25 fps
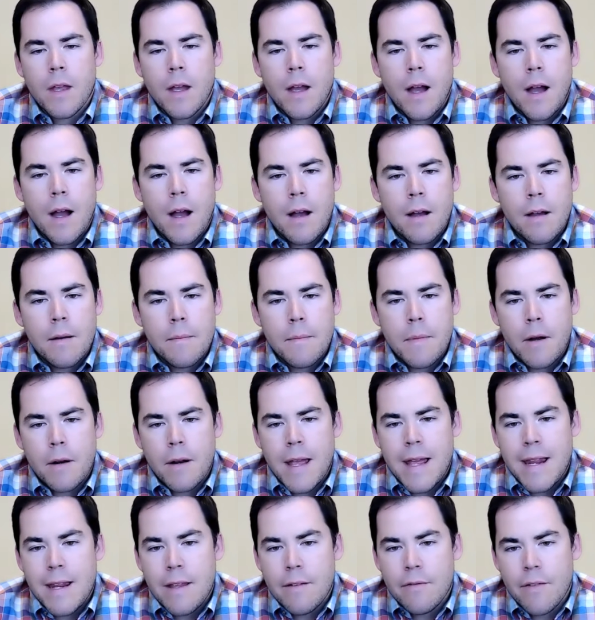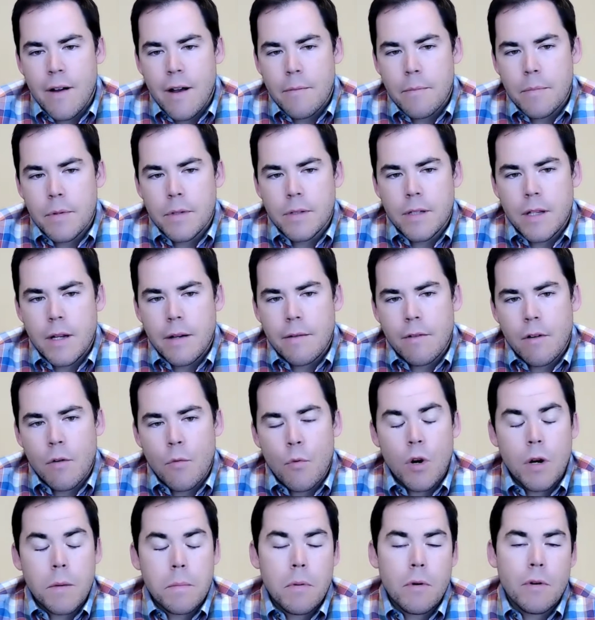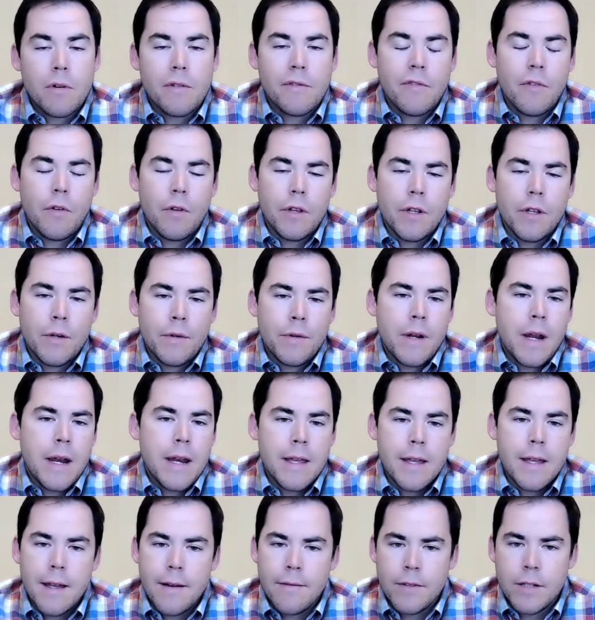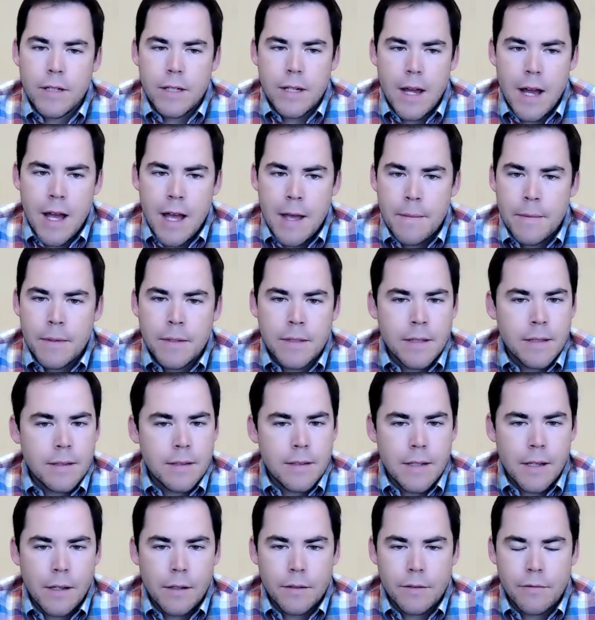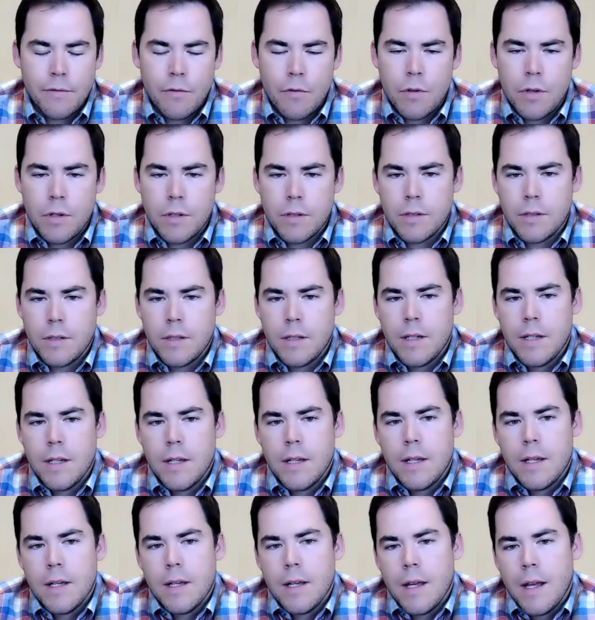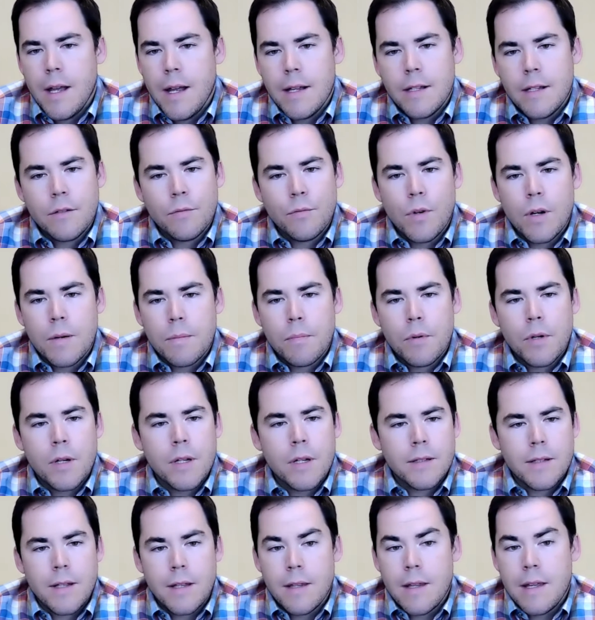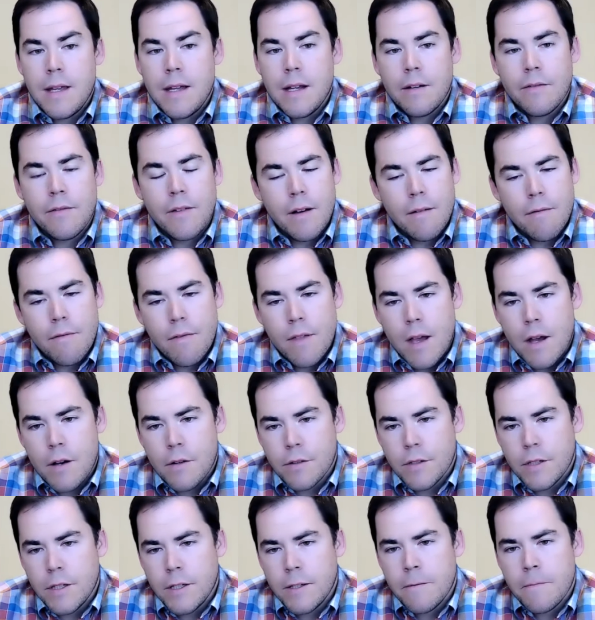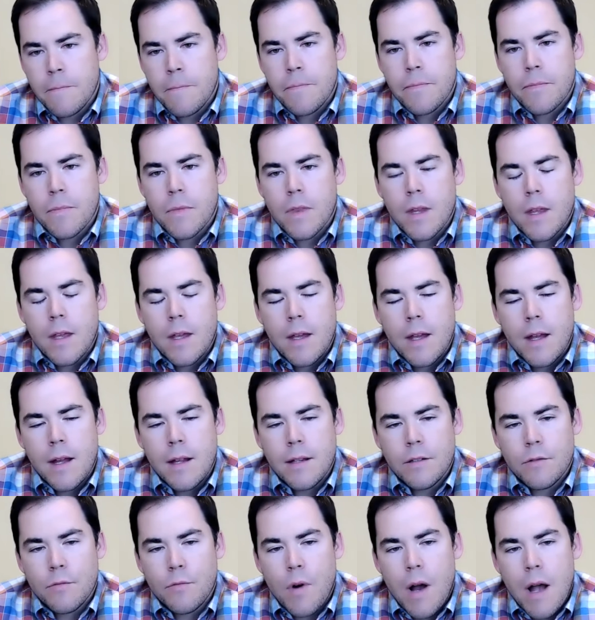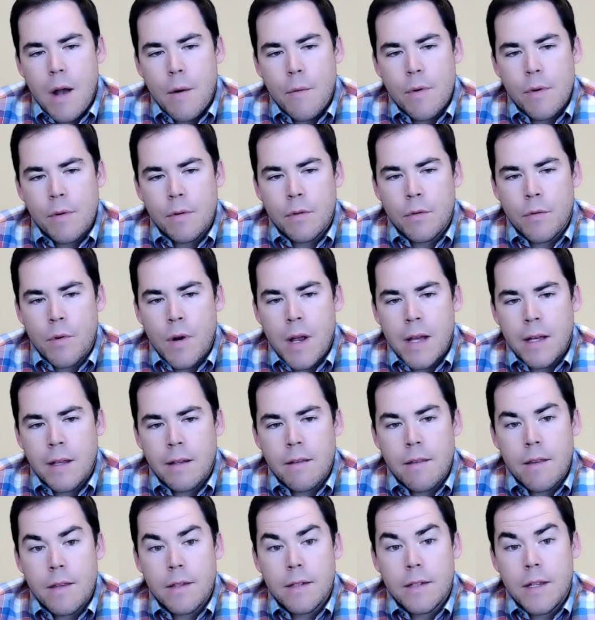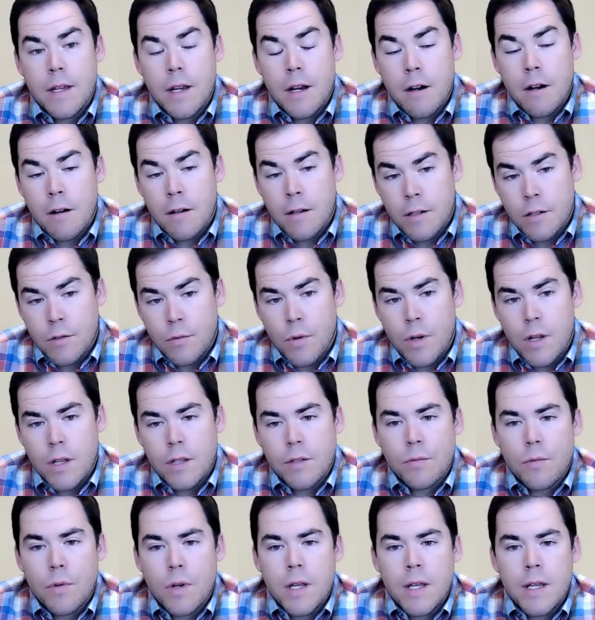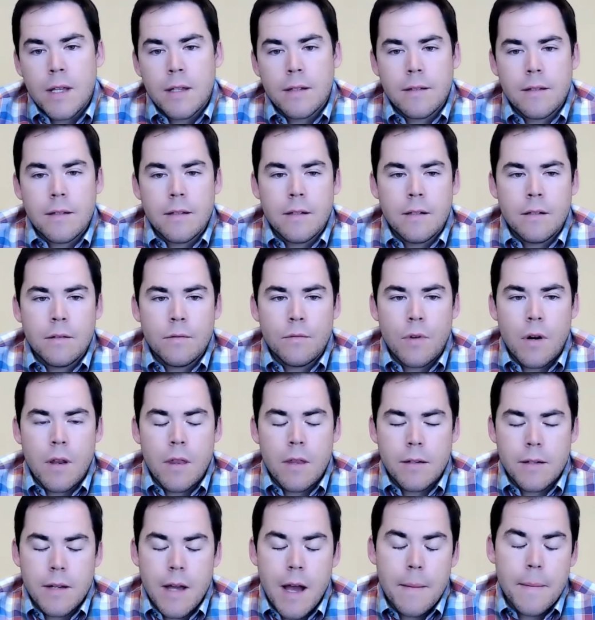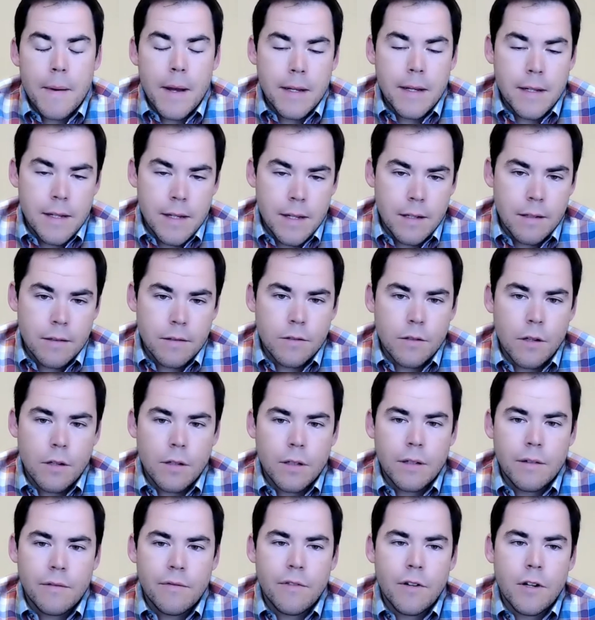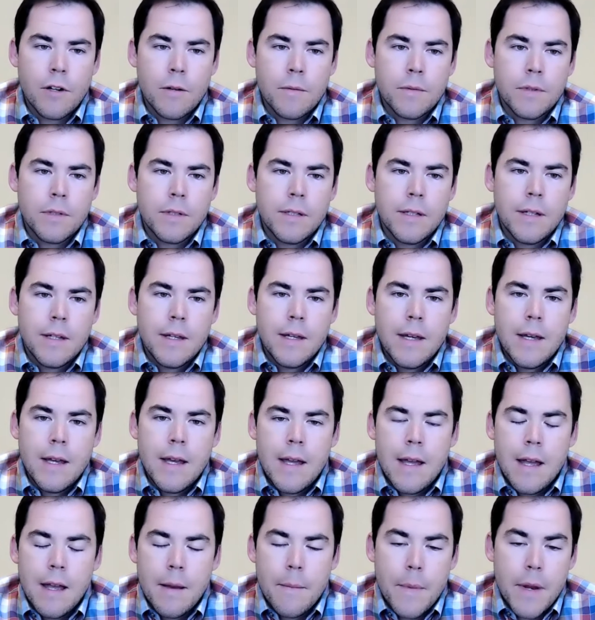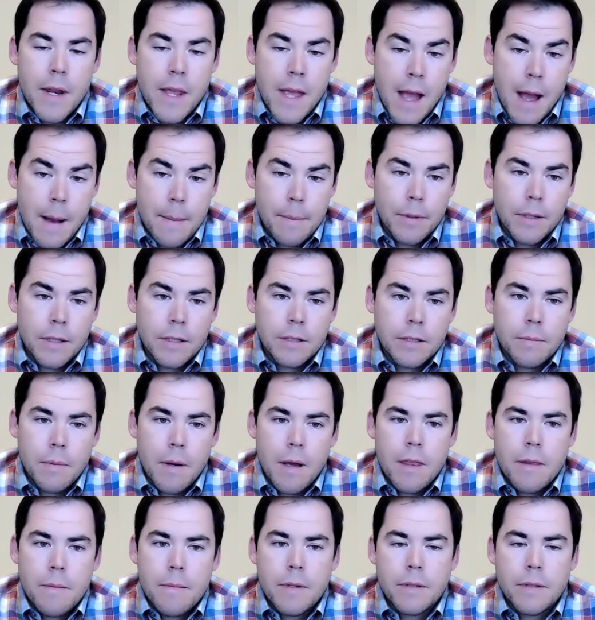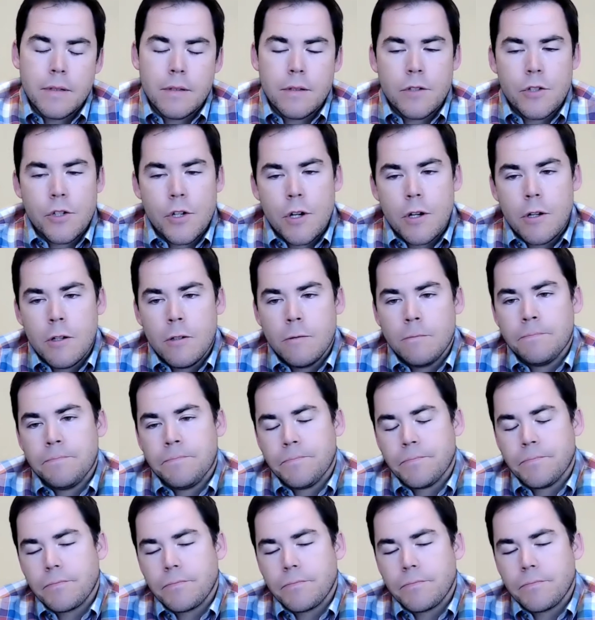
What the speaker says: About 85% of our work portfolio at any given time is in Salesforce. It's what put us on the Inc. 5000. It's why we were ranked this year in 2020 as one of the top IT consulting firms in Minneapolis by the Business Journal.